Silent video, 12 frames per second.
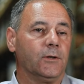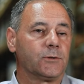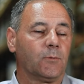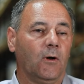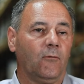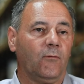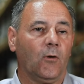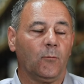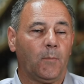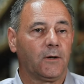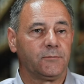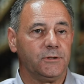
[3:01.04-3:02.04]
the
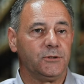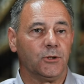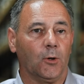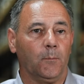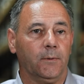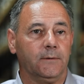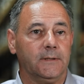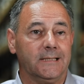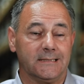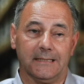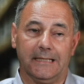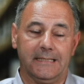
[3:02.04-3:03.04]
12-volt battery job
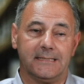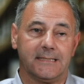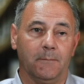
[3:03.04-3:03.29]
is at least